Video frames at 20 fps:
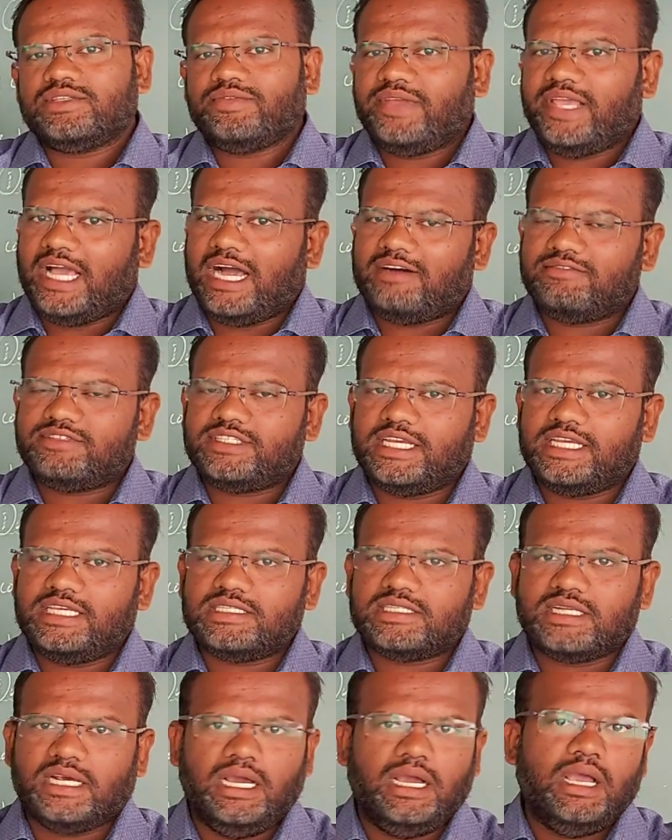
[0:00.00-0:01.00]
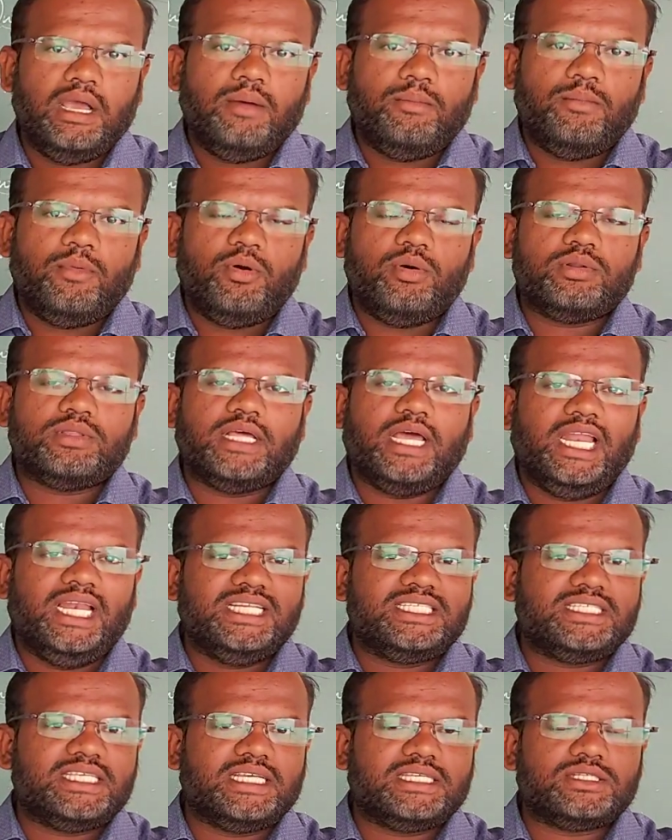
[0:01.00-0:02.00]
We have changed more than
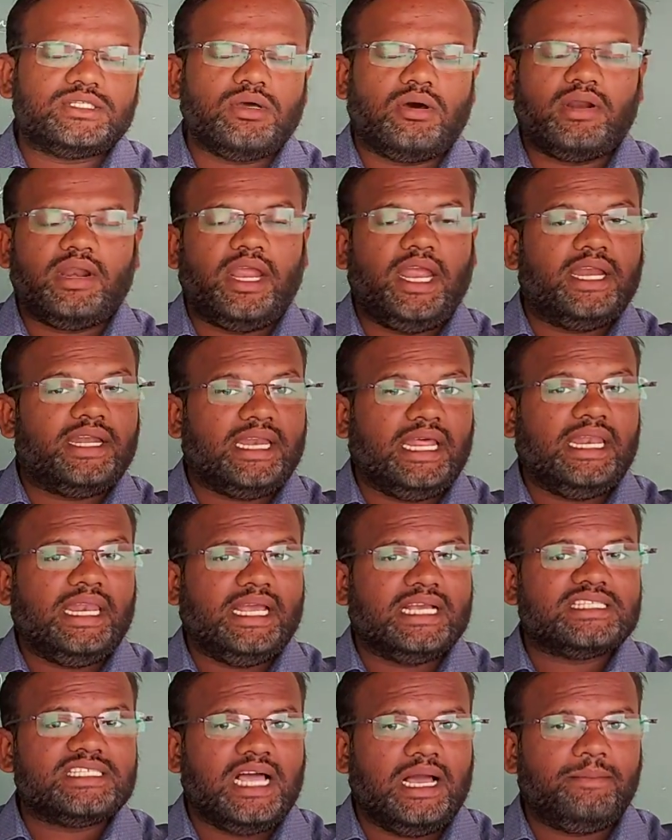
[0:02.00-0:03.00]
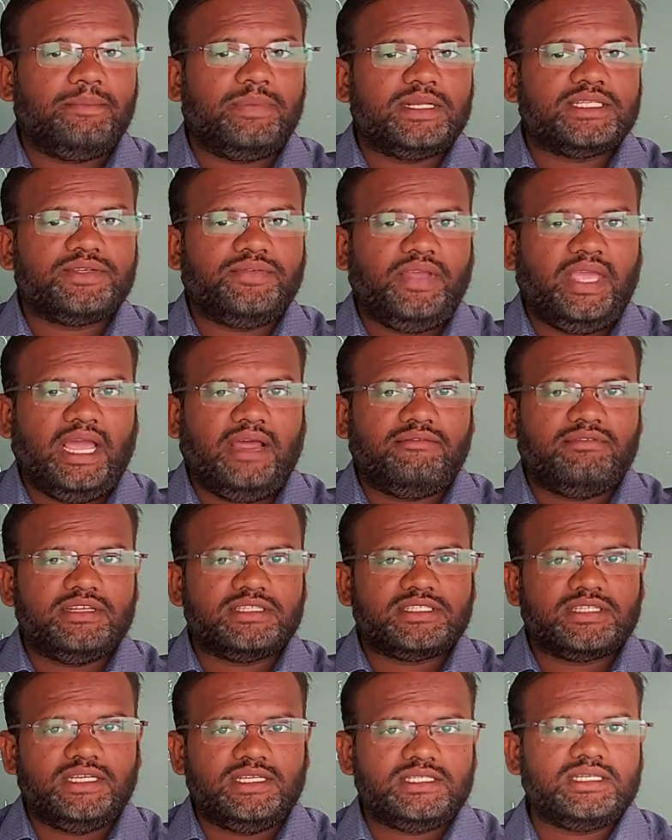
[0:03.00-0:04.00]
6 or 10 examples we have
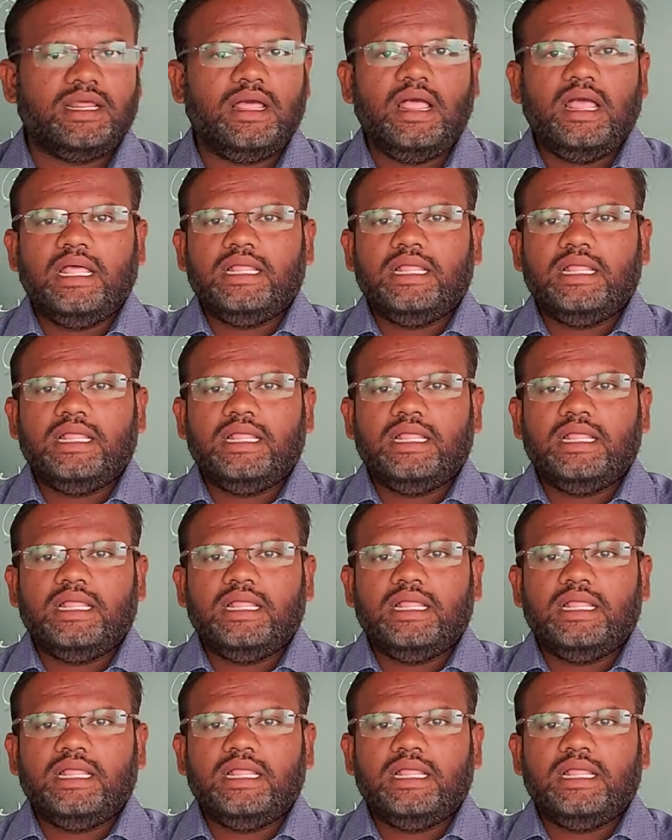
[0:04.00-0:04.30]
discussed.